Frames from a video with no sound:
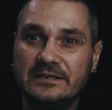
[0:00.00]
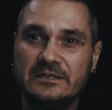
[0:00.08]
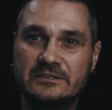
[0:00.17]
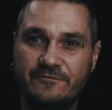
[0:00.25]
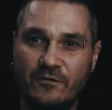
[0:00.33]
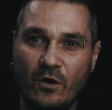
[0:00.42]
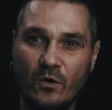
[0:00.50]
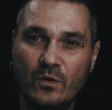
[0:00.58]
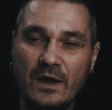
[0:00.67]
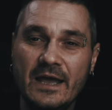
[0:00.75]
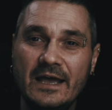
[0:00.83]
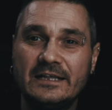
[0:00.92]
in this
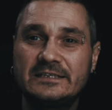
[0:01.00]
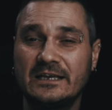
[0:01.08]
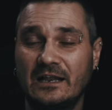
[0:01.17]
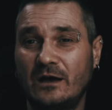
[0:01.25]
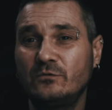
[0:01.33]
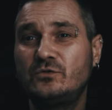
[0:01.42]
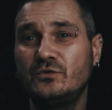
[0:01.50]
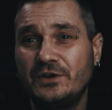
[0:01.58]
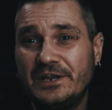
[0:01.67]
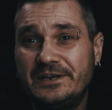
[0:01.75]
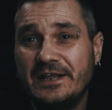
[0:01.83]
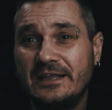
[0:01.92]
flow, it's allowed to
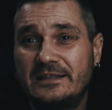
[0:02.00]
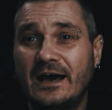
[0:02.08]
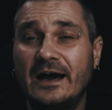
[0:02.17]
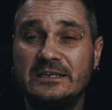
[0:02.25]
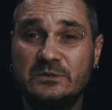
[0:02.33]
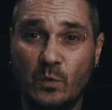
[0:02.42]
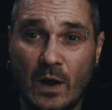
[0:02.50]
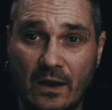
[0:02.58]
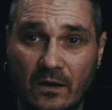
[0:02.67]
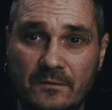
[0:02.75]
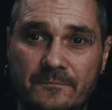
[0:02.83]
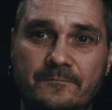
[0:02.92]
read data as
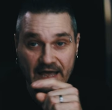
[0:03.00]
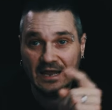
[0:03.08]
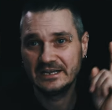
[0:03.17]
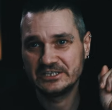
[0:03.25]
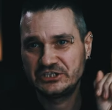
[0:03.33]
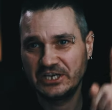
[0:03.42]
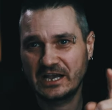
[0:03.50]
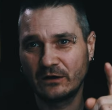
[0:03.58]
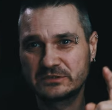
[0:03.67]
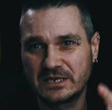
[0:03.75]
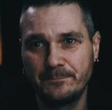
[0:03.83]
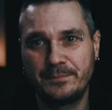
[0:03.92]
well. Let's check
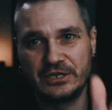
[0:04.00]
out some